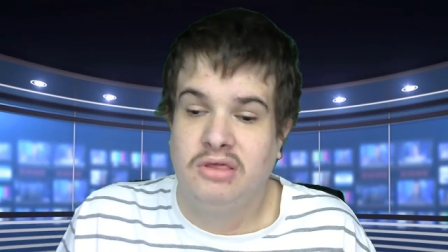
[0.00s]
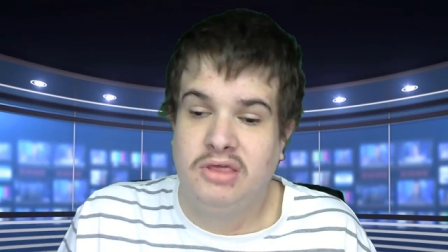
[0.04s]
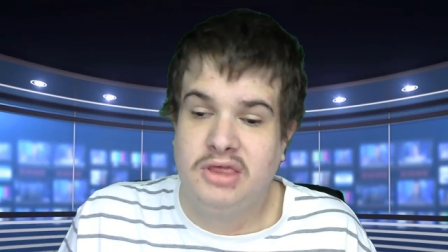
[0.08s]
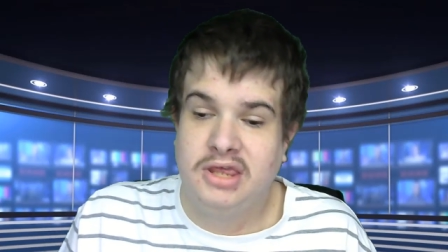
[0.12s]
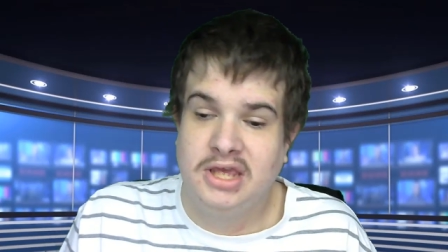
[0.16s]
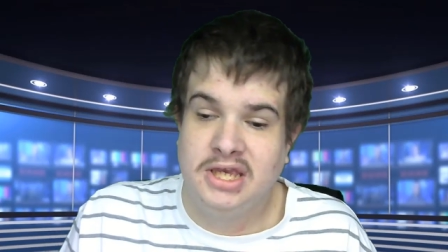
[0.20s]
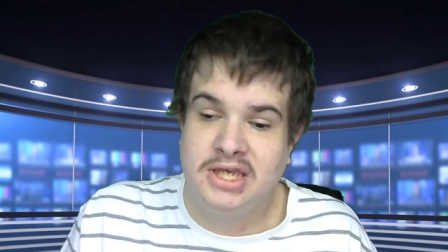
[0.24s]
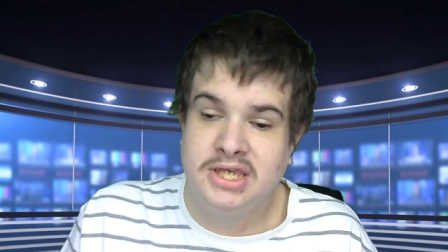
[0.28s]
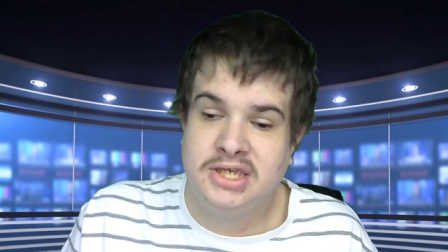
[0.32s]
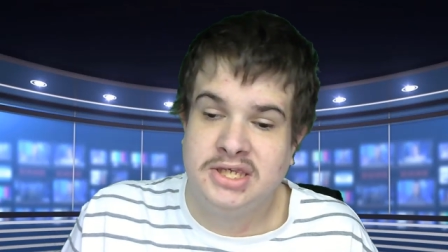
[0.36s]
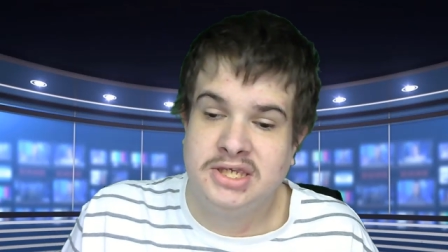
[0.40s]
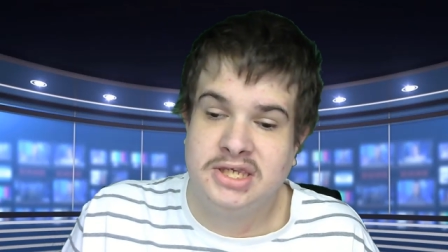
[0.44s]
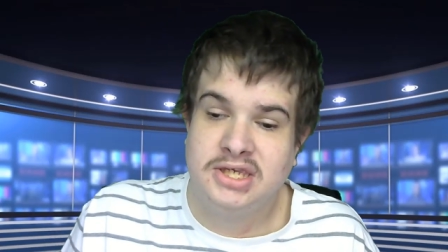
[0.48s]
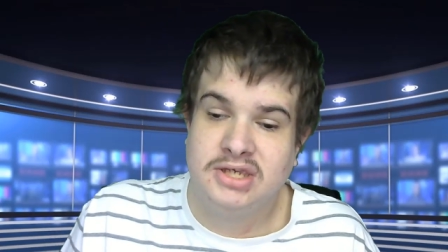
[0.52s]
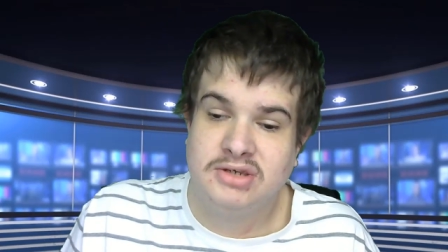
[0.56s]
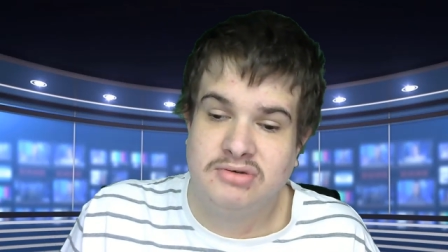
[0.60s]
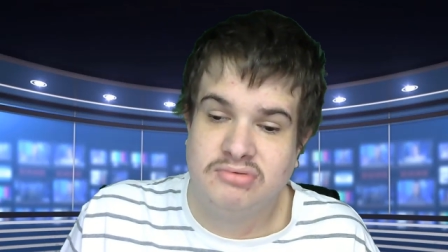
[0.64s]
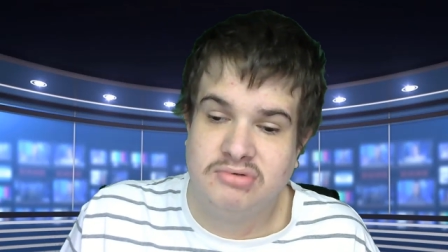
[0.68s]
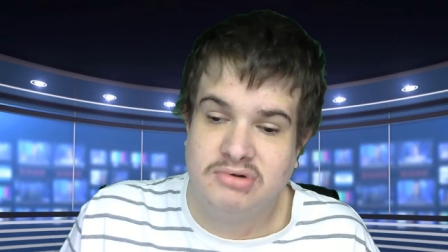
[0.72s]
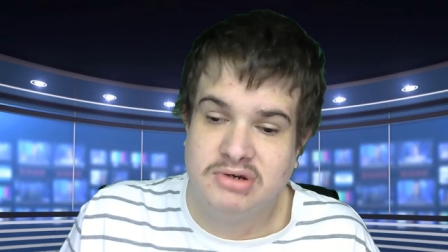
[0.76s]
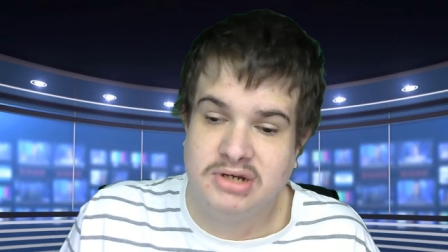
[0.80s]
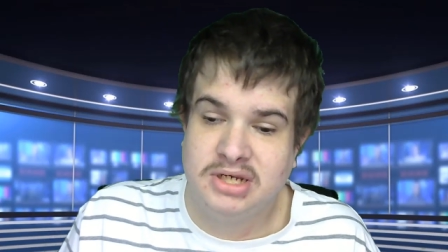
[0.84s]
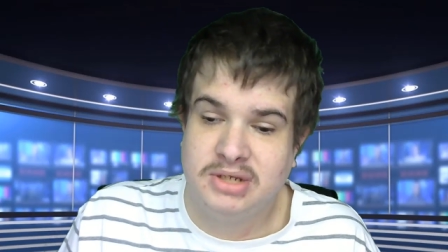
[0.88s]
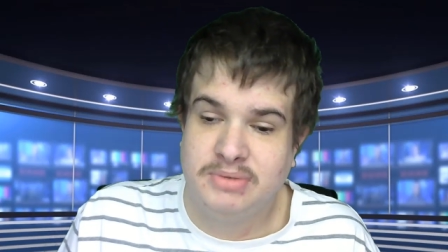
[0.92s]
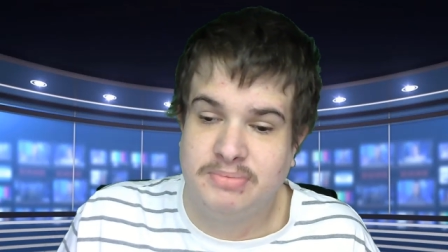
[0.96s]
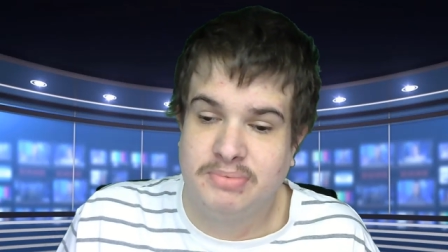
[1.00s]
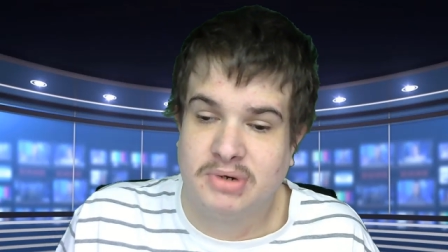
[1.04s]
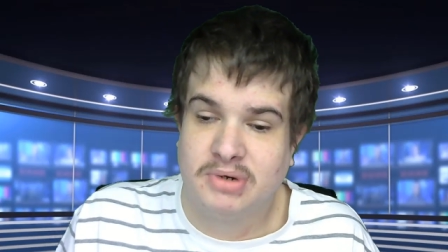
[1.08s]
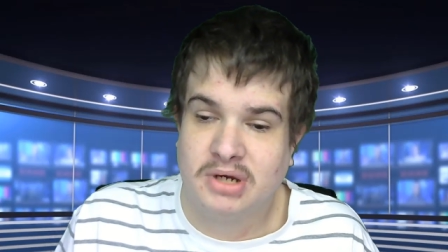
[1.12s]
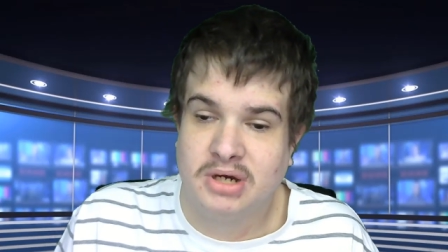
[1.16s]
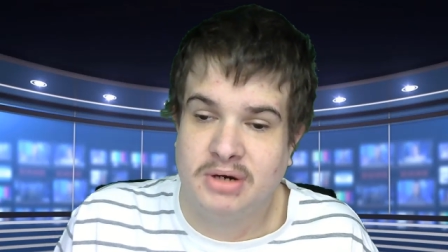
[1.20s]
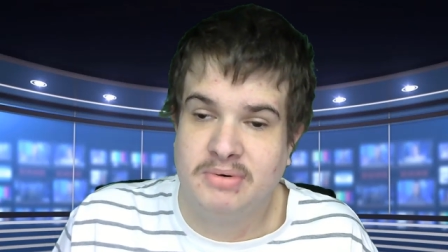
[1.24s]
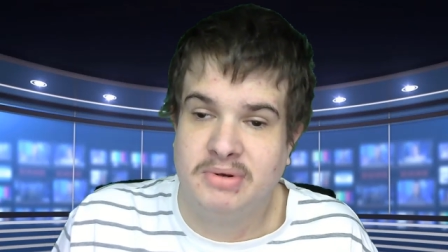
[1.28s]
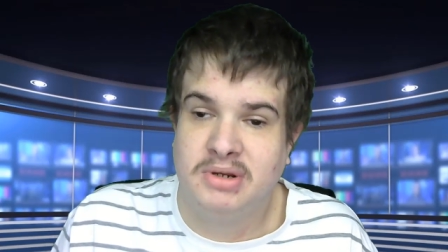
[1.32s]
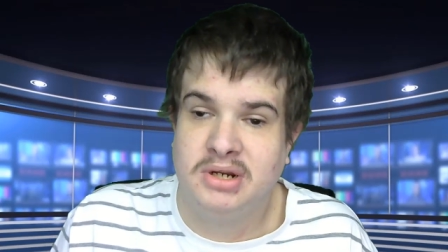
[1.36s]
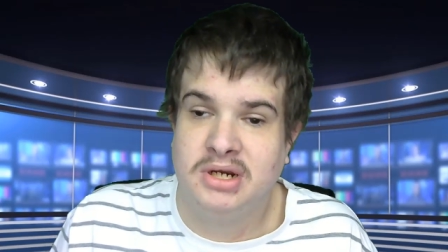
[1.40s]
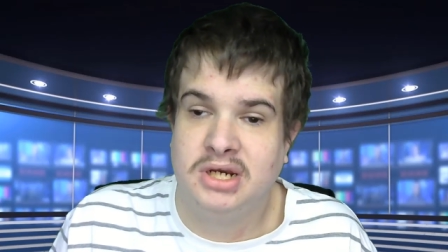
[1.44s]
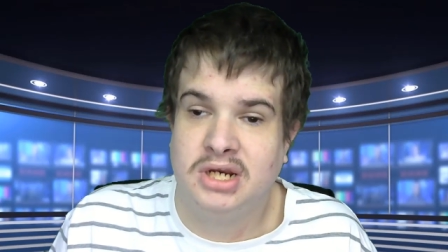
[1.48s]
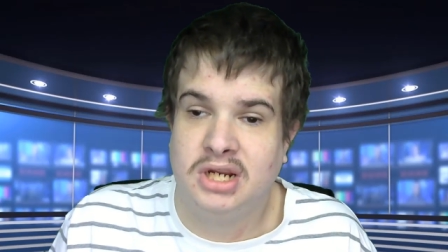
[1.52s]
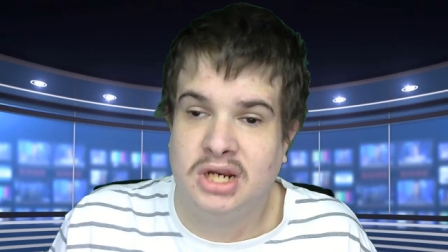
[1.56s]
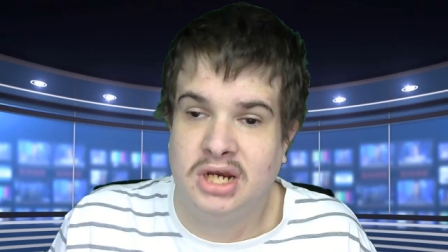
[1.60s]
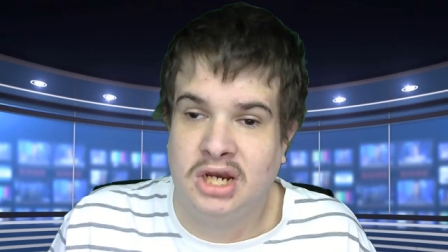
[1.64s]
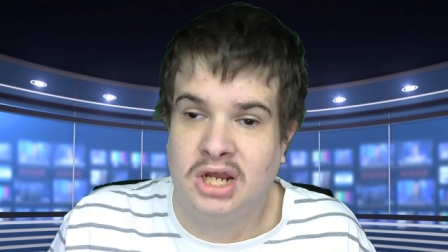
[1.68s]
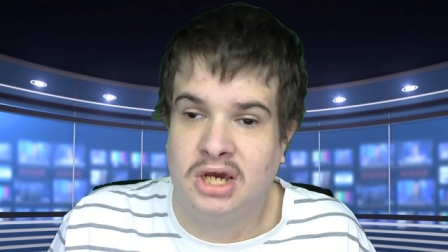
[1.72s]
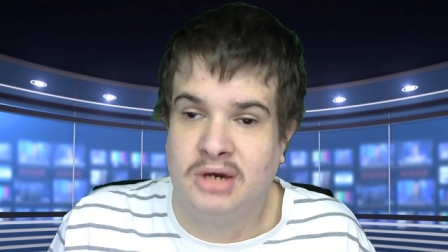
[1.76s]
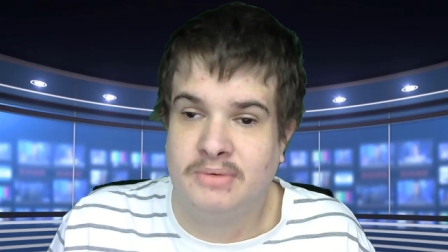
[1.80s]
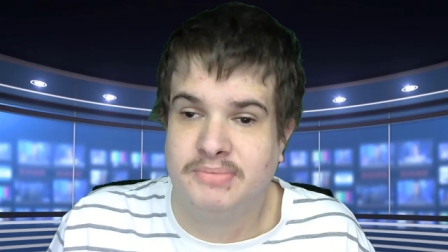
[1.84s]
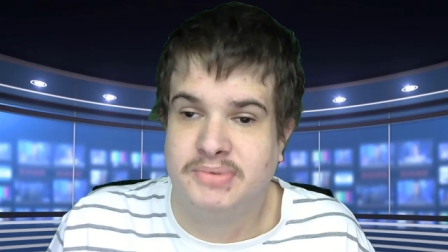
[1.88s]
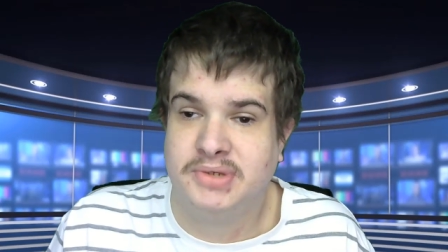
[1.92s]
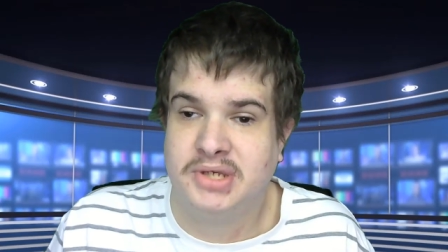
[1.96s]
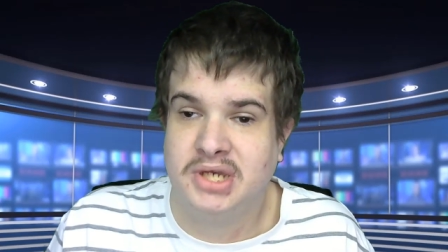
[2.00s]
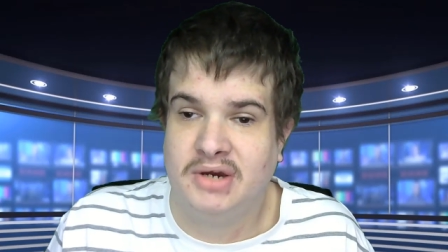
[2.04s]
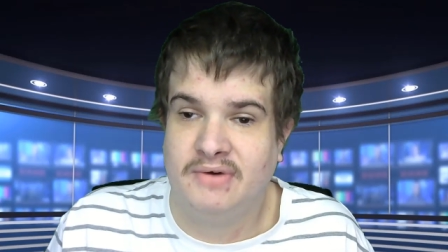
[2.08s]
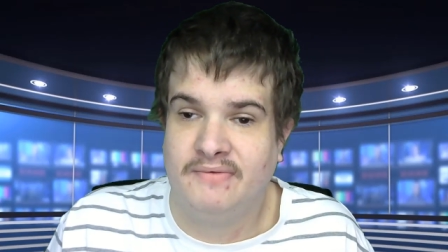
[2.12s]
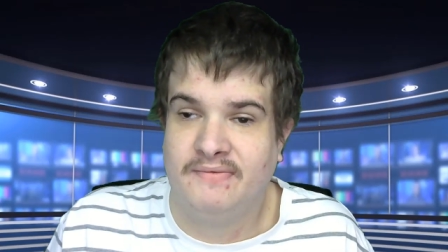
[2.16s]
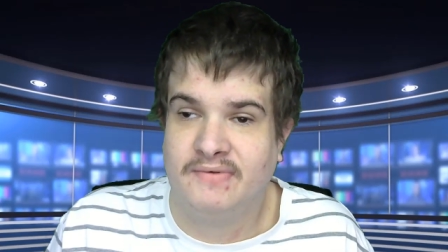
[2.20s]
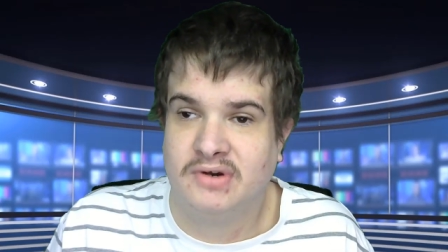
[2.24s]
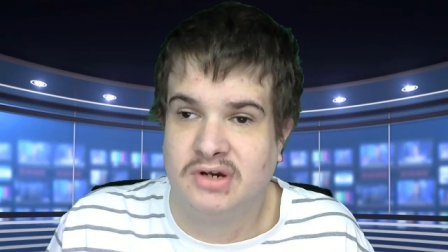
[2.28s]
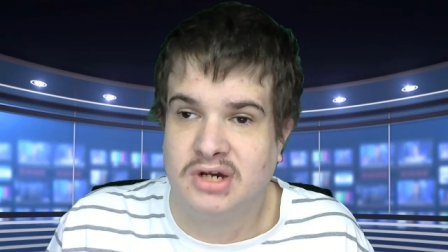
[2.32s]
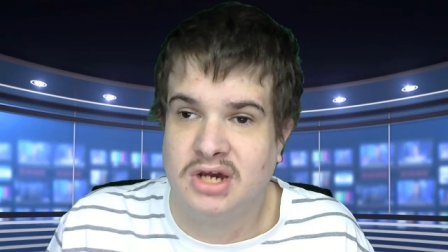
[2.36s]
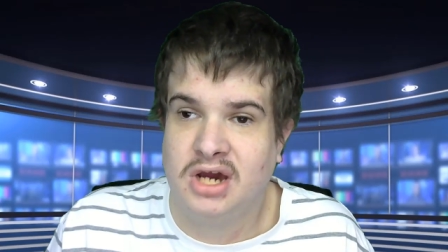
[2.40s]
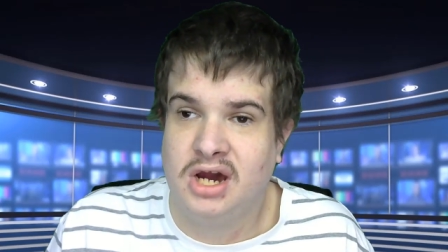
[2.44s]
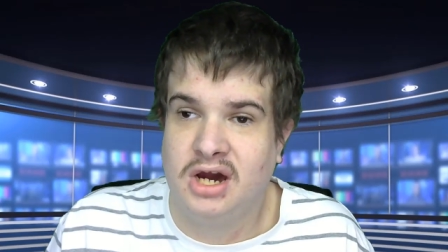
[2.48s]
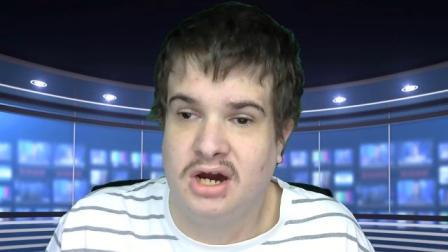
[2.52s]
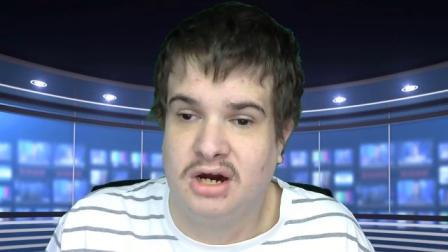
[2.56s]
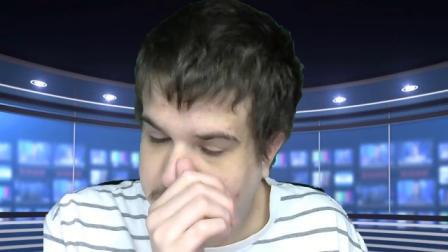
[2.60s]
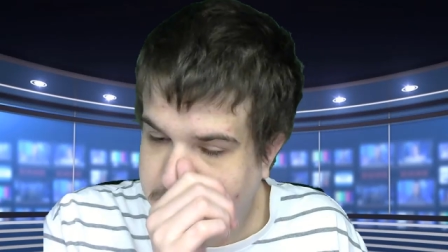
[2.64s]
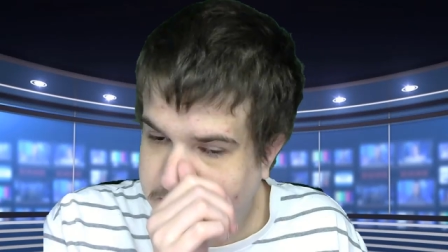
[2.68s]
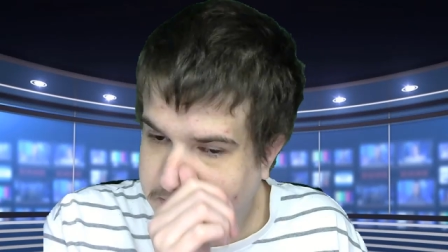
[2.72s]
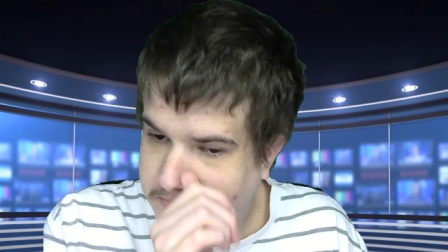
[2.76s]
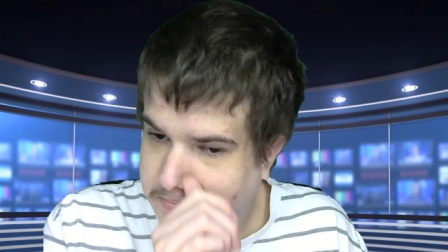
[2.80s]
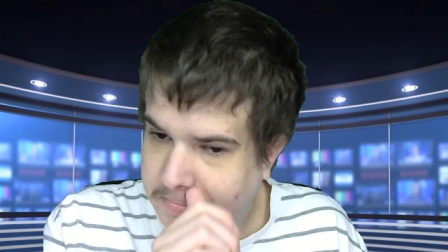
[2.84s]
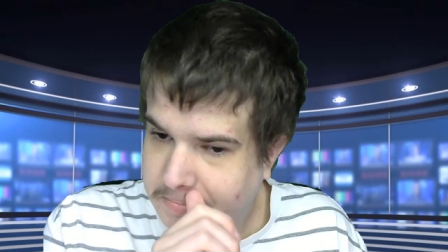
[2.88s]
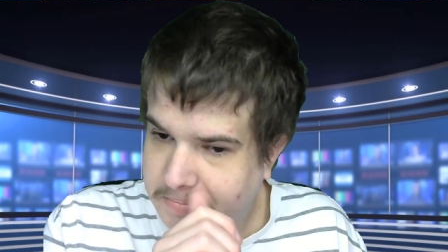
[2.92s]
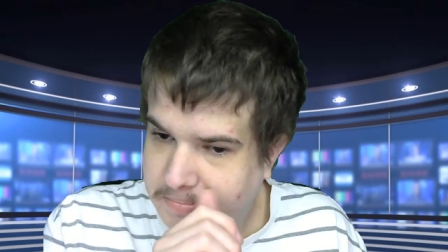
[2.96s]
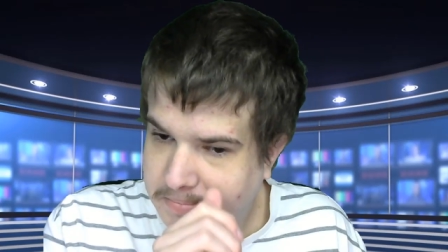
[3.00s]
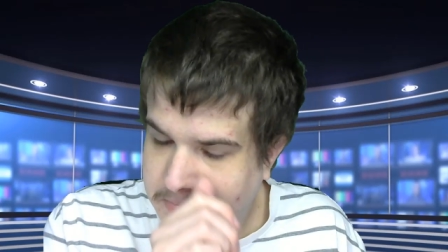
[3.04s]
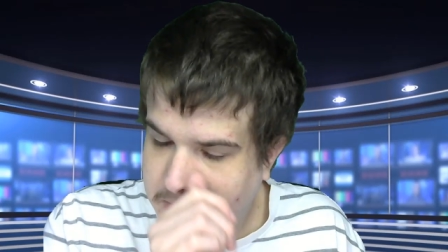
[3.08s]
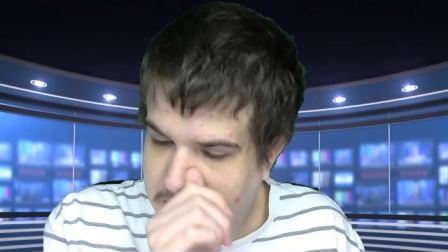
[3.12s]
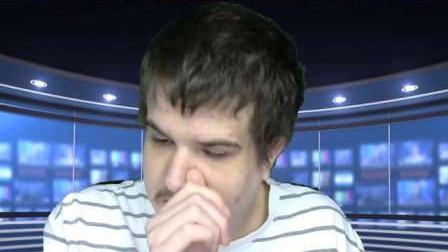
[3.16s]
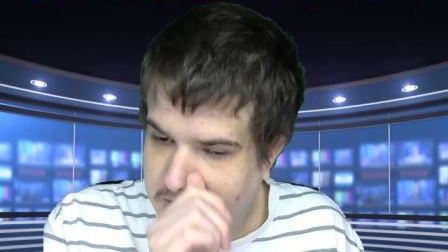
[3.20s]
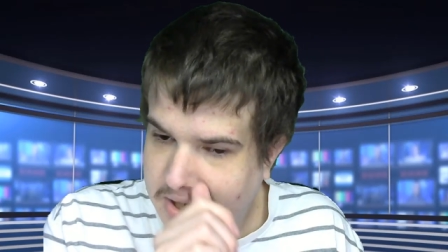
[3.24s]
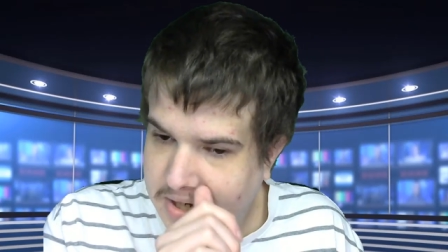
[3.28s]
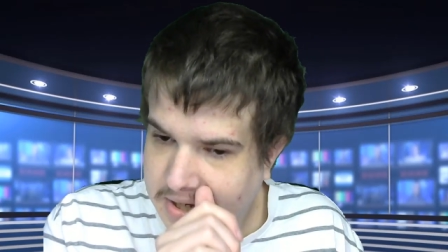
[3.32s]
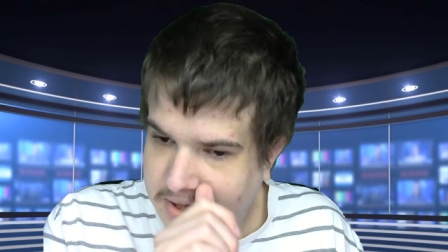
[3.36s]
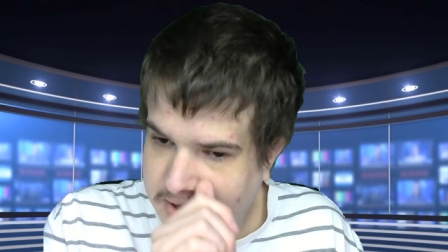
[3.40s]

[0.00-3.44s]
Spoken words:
this is really becoming an upsell for Cup. But